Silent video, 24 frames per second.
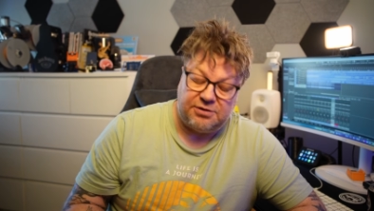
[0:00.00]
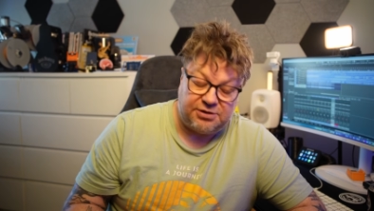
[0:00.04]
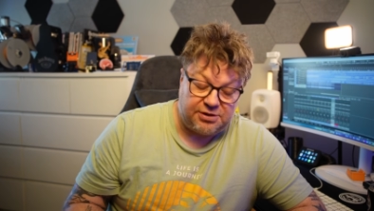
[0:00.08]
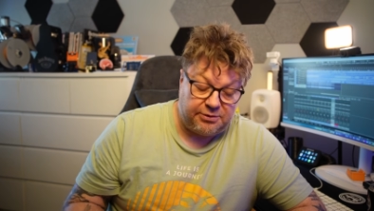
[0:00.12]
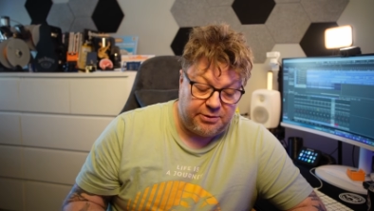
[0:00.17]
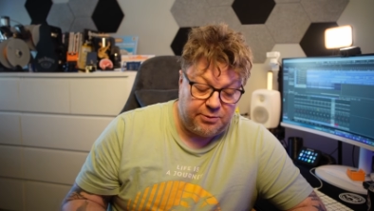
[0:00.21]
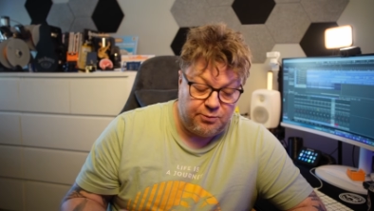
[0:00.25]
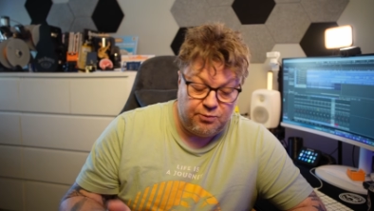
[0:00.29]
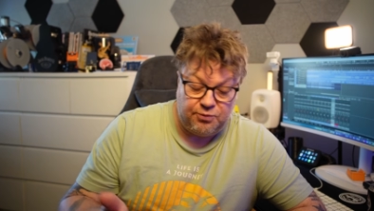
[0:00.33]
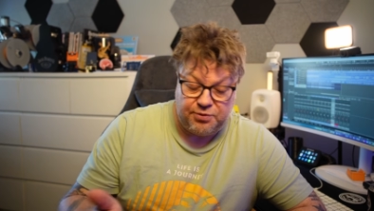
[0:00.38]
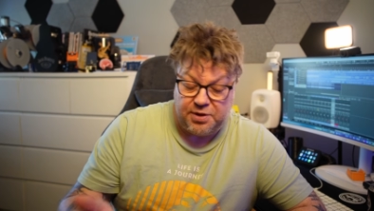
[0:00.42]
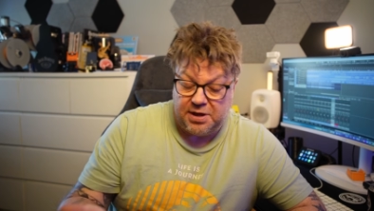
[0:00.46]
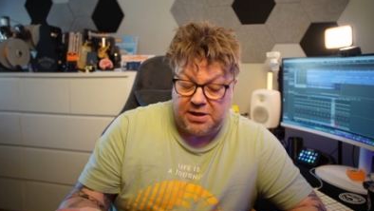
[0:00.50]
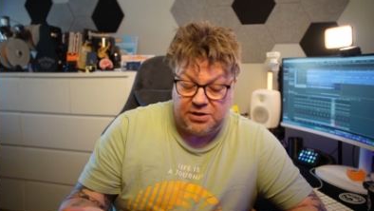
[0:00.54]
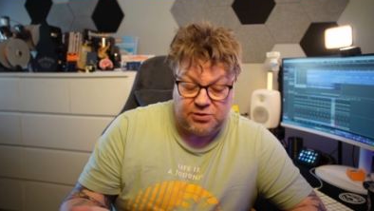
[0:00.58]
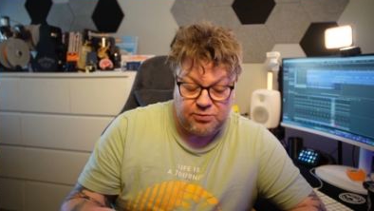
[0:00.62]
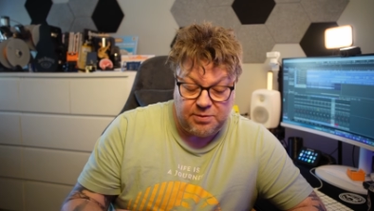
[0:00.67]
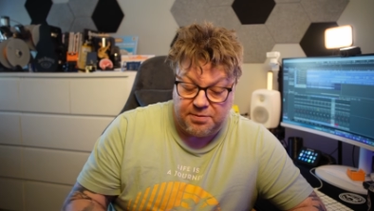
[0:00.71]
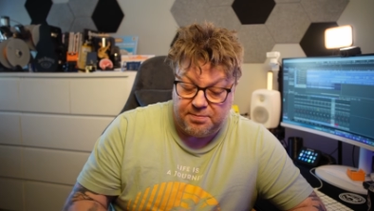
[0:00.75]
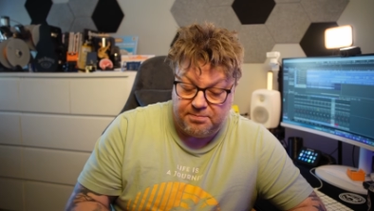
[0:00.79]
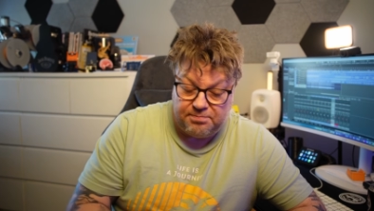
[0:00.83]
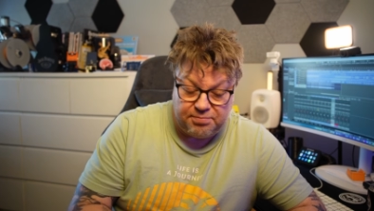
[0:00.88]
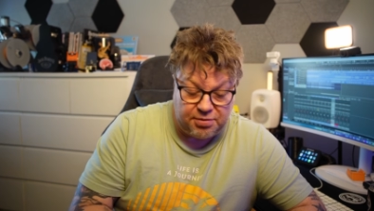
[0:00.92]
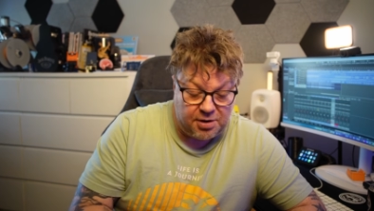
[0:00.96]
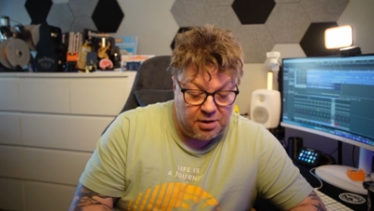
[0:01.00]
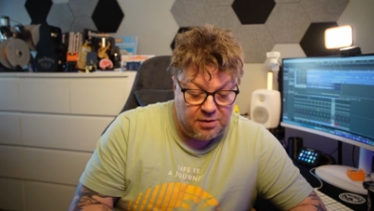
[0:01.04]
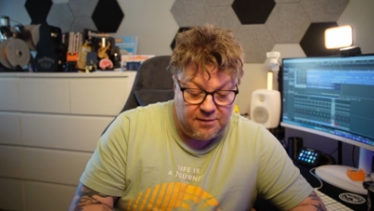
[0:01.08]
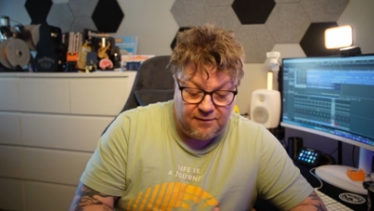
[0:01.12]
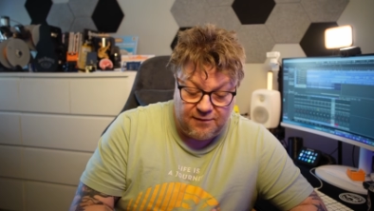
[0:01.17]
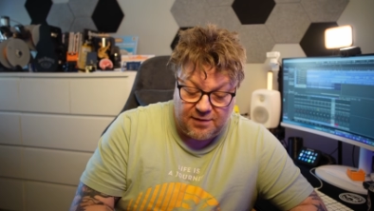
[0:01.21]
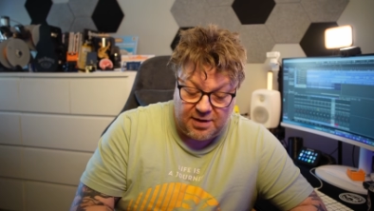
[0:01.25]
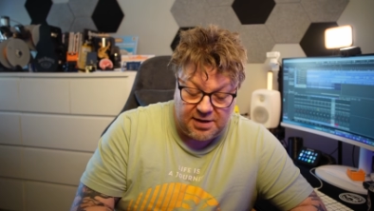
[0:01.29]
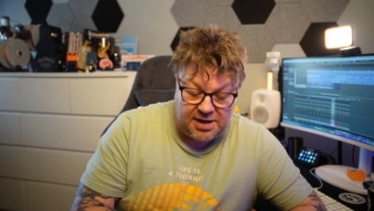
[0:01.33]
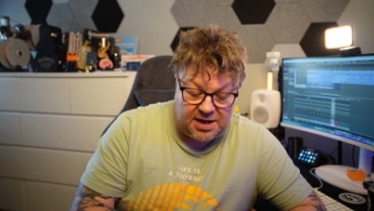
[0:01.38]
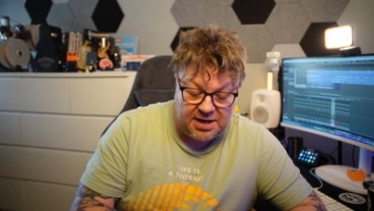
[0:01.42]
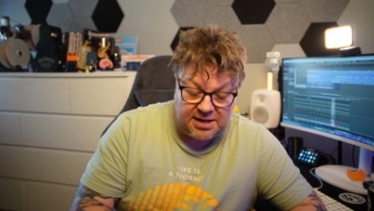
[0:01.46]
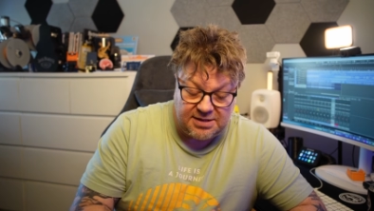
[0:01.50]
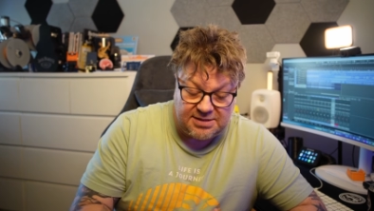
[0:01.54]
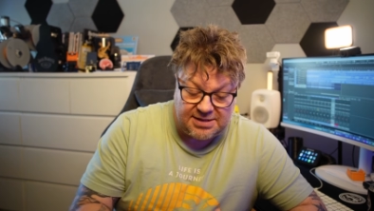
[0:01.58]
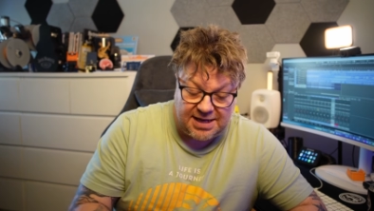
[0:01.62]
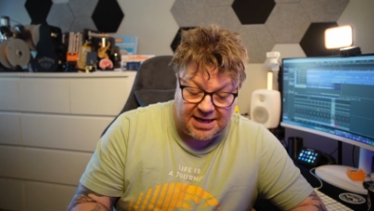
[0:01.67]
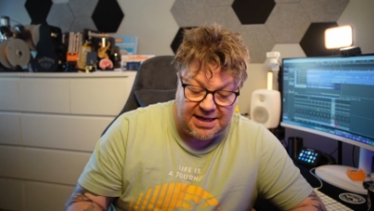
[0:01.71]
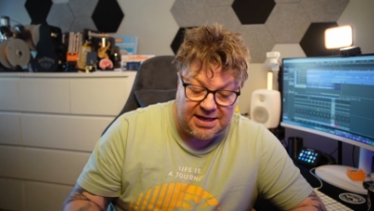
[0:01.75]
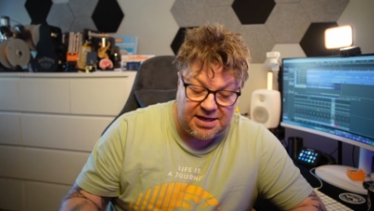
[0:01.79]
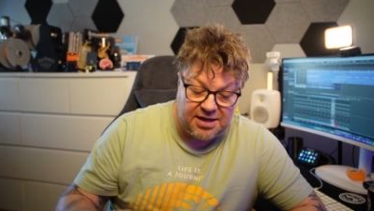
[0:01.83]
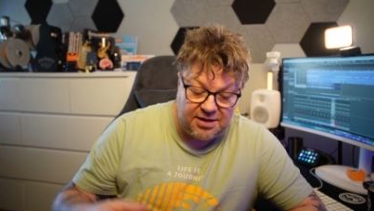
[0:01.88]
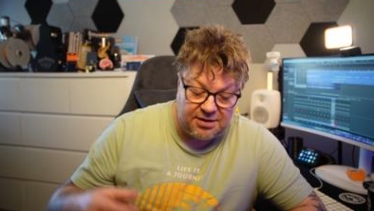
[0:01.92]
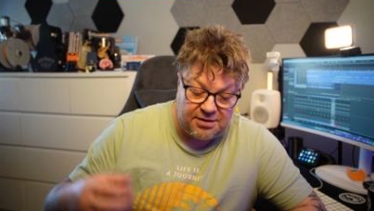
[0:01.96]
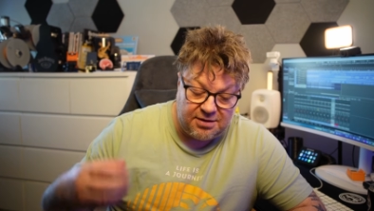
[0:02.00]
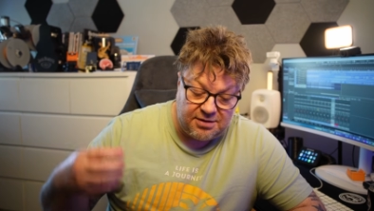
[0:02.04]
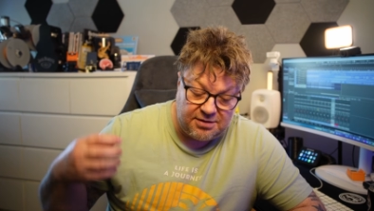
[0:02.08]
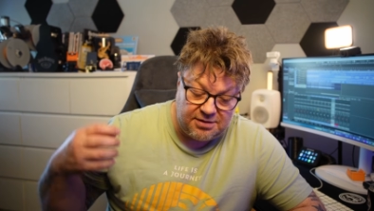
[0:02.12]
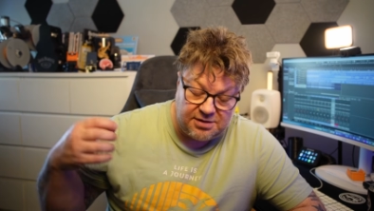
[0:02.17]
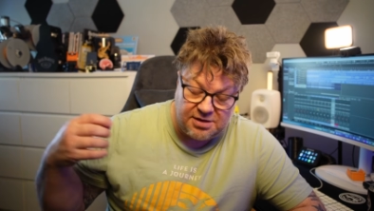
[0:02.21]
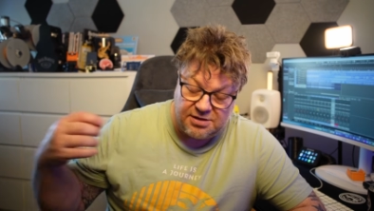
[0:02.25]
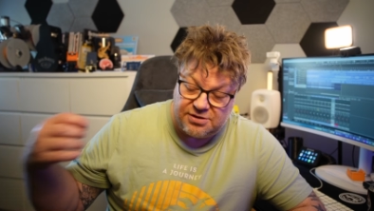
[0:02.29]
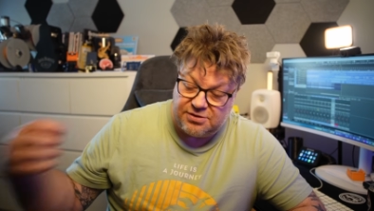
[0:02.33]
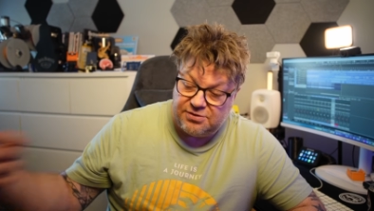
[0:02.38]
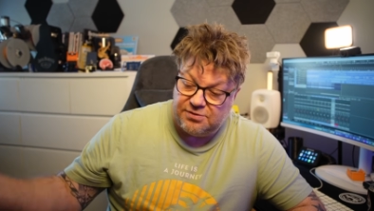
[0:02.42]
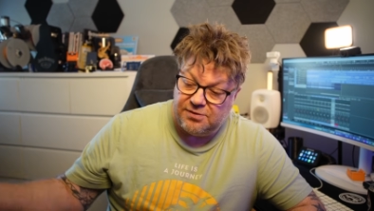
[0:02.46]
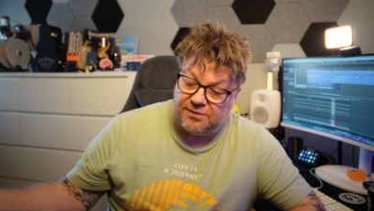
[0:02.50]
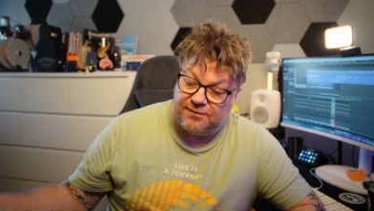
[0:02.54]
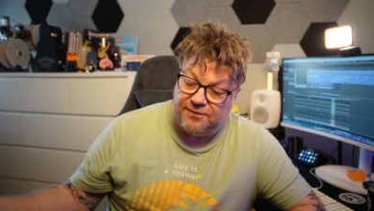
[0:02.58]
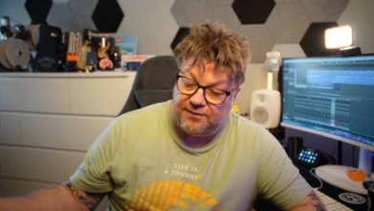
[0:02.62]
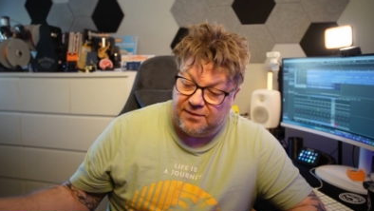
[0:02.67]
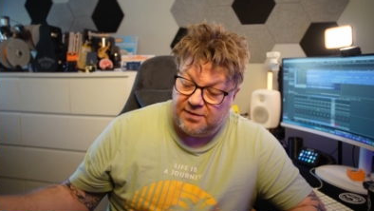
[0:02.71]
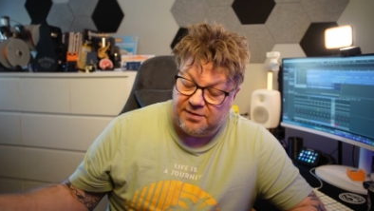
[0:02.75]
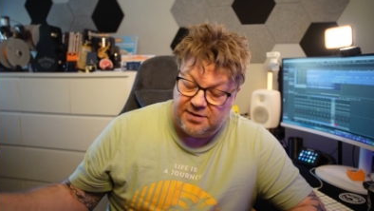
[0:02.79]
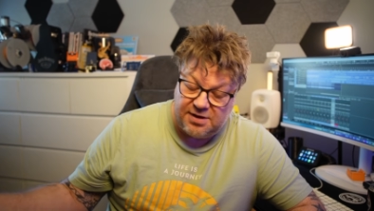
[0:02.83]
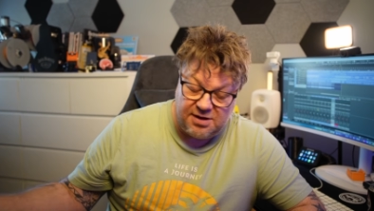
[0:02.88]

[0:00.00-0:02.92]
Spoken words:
Things with profile. You can take your stuff,